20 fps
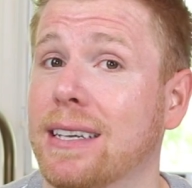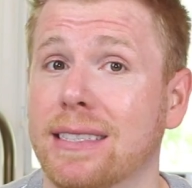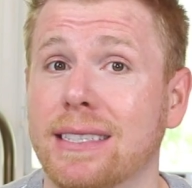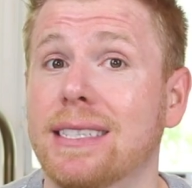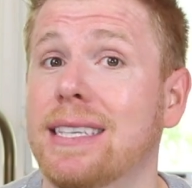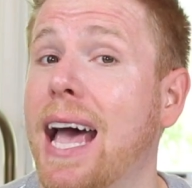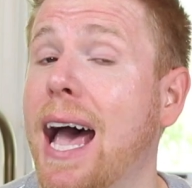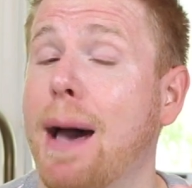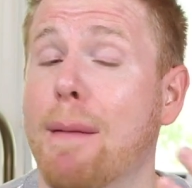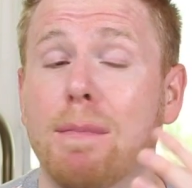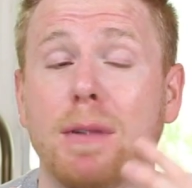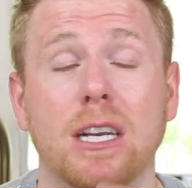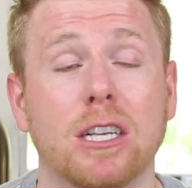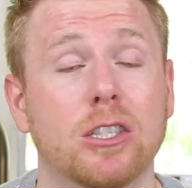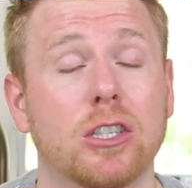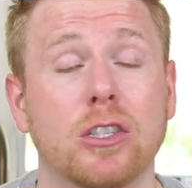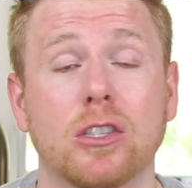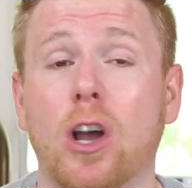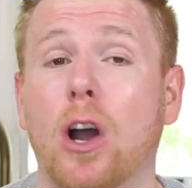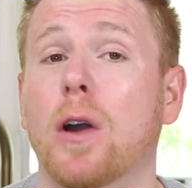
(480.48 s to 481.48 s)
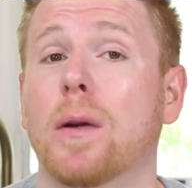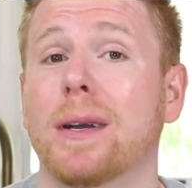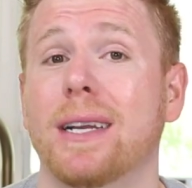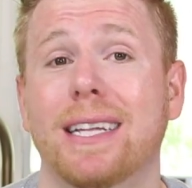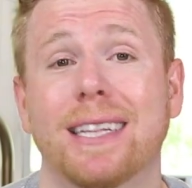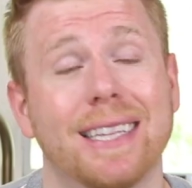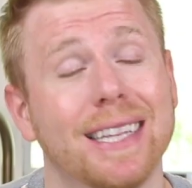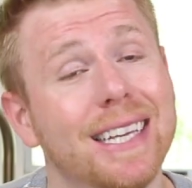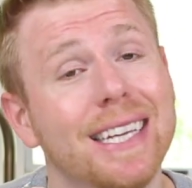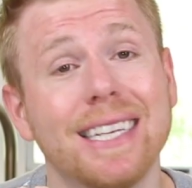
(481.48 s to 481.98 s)
else is happening, she's
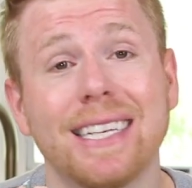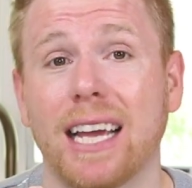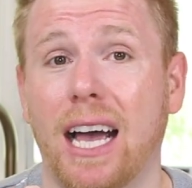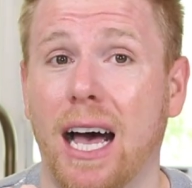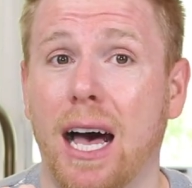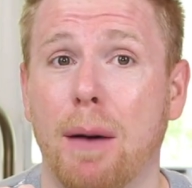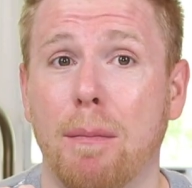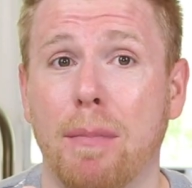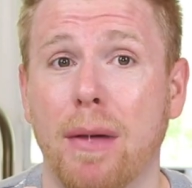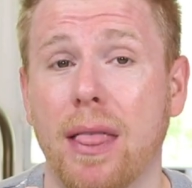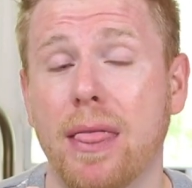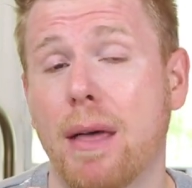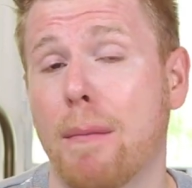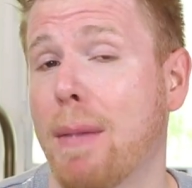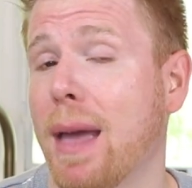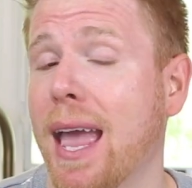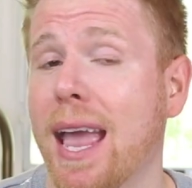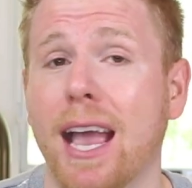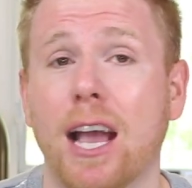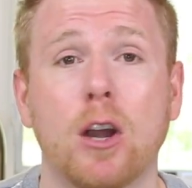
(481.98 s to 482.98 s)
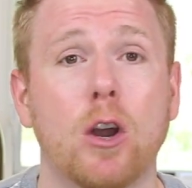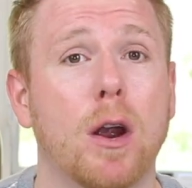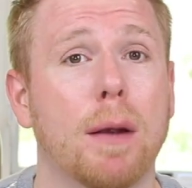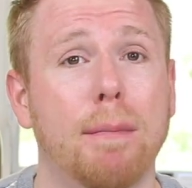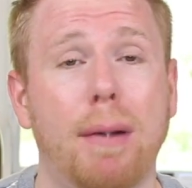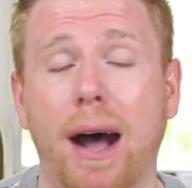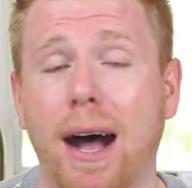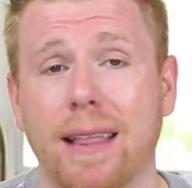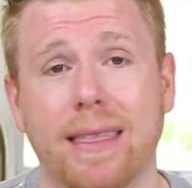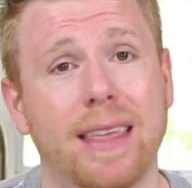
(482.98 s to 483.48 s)
already cleaned up the pan
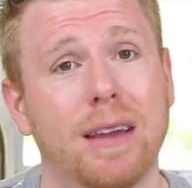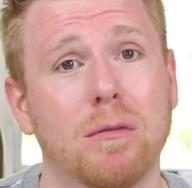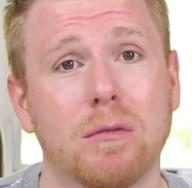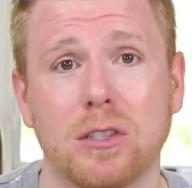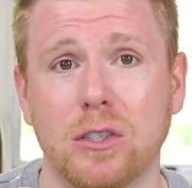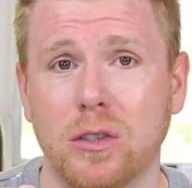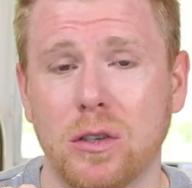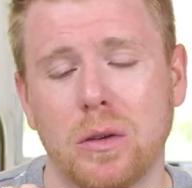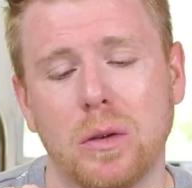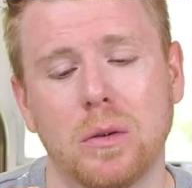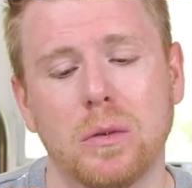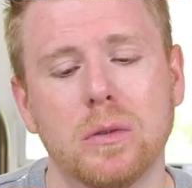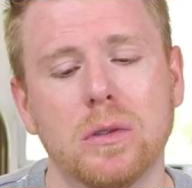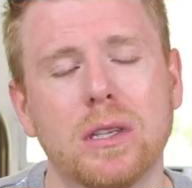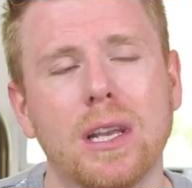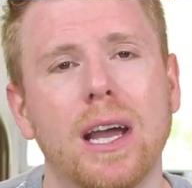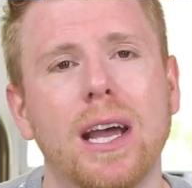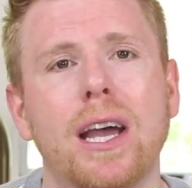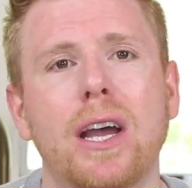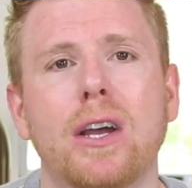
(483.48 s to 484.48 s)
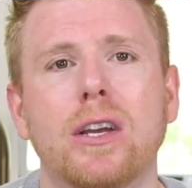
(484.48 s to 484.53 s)
or pot that was used.